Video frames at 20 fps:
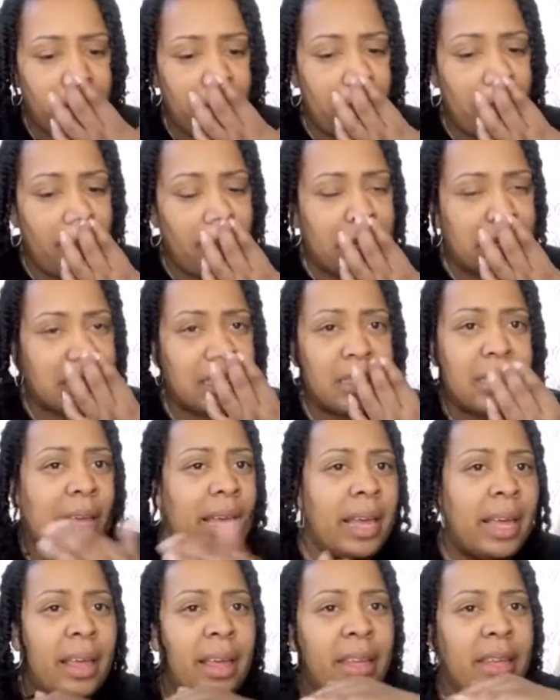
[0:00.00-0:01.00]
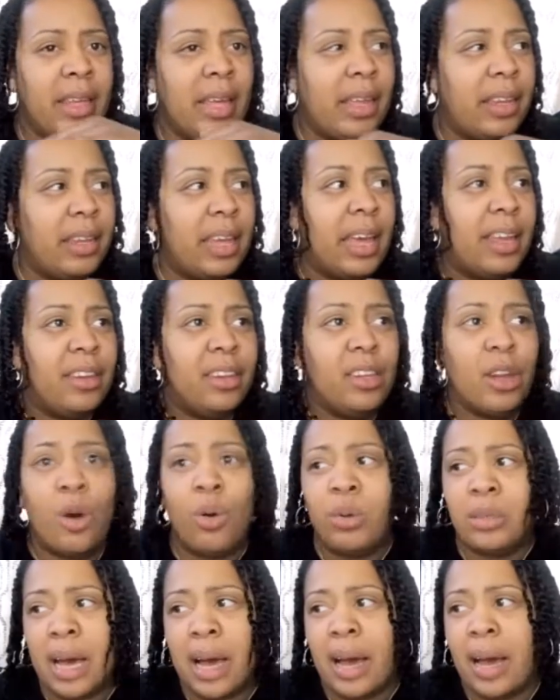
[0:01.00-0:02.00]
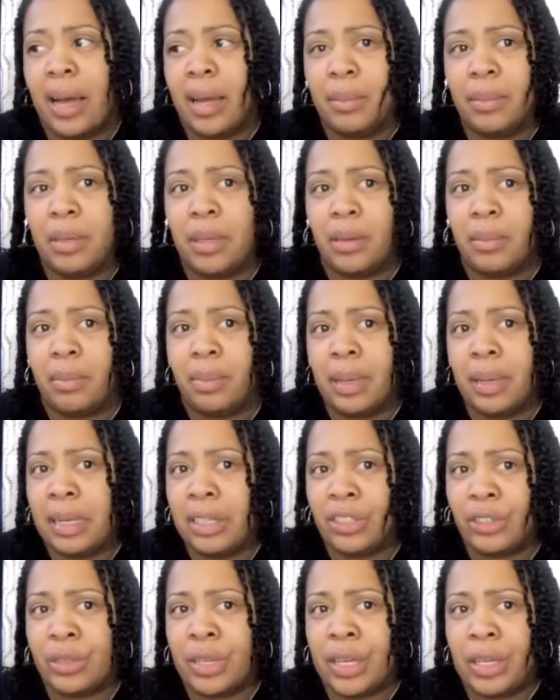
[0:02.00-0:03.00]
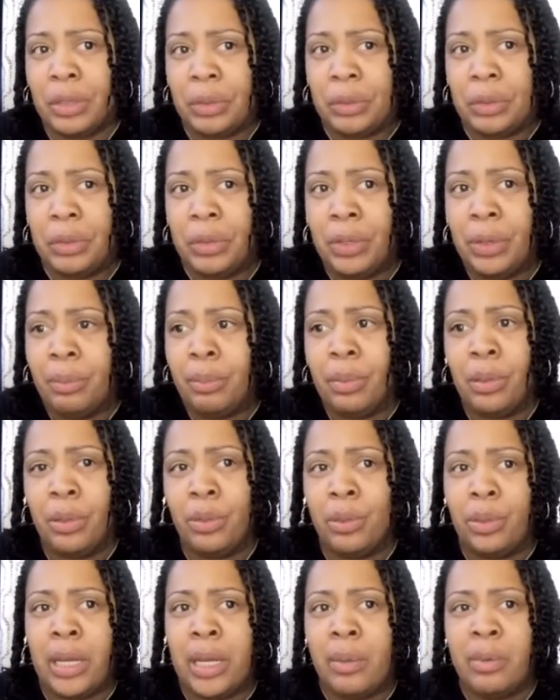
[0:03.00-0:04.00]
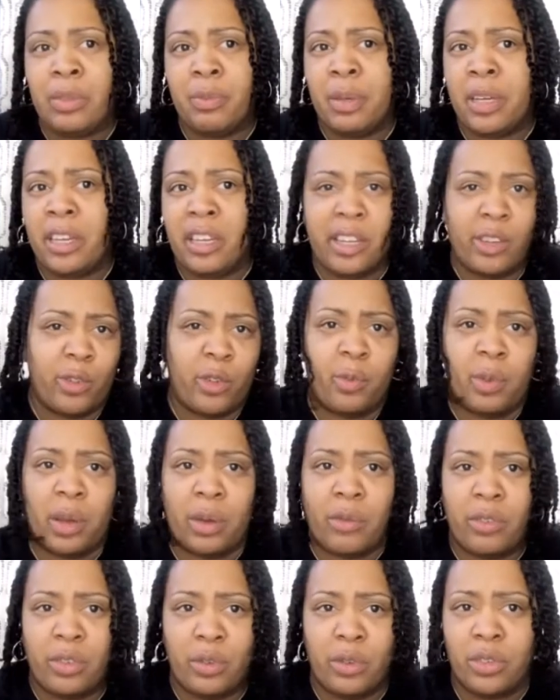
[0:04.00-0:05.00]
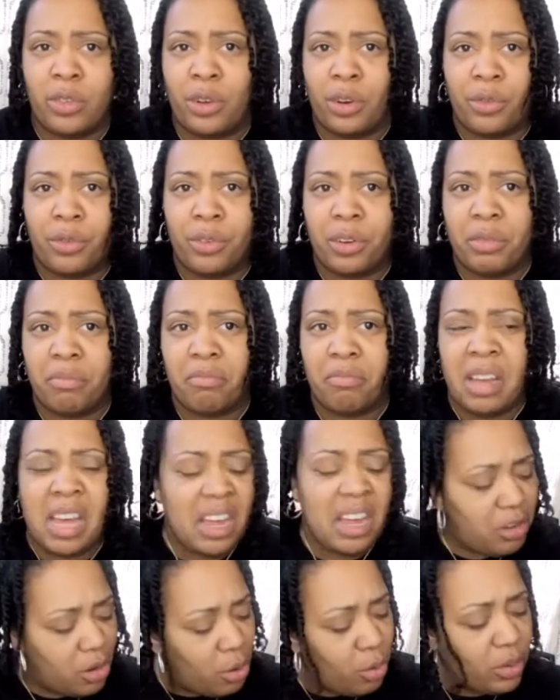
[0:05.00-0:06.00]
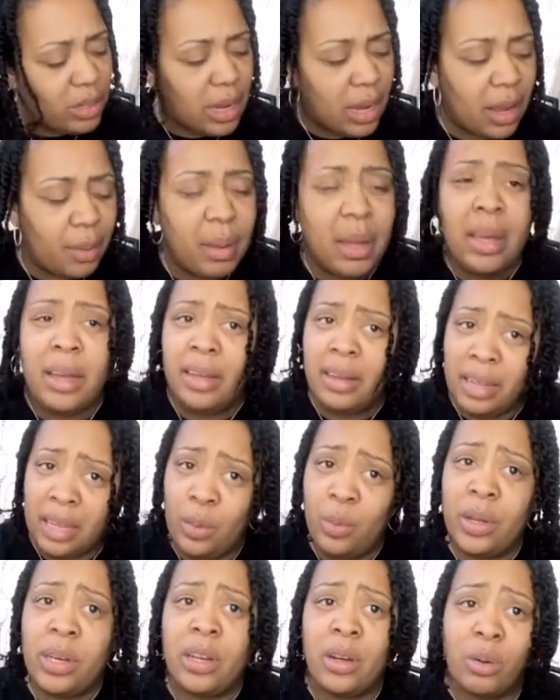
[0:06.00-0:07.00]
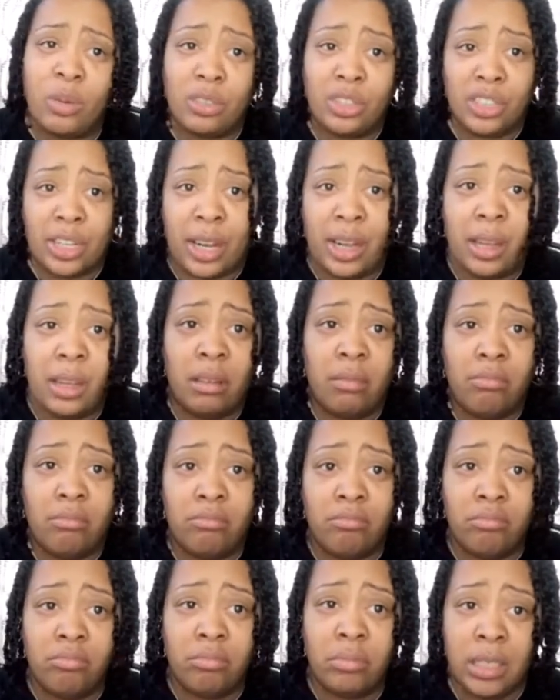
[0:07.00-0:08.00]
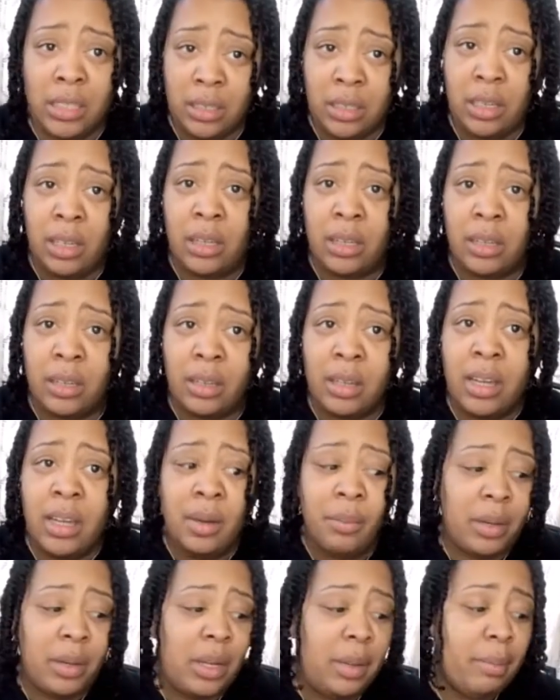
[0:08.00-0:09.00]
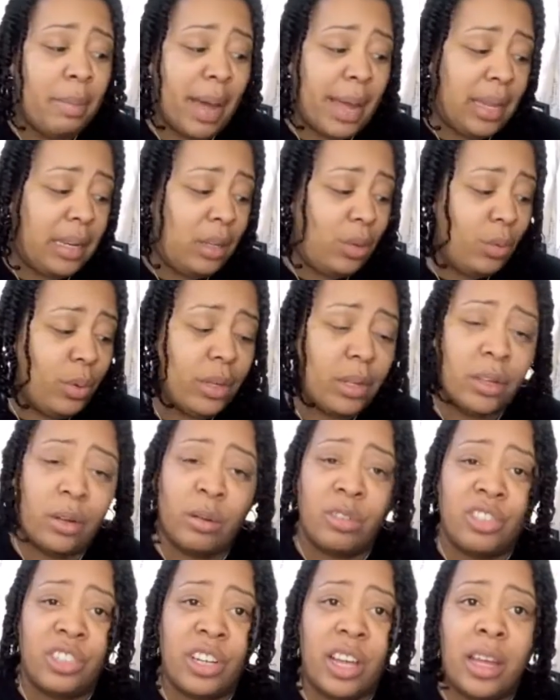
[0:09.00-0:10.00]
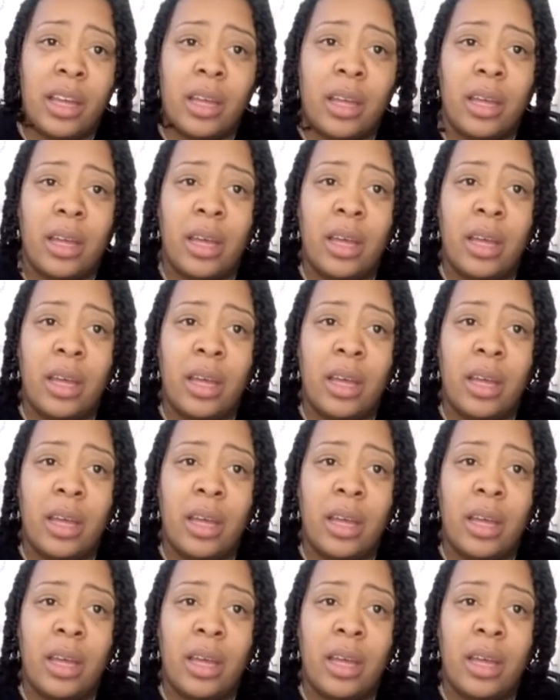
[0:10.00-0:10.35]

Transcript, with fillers: because at, no time did Pleasure tell Blue that he was being disrespectful to his girlfriend. At no time. He went in on Shay. He did. But he mainly went in on Shay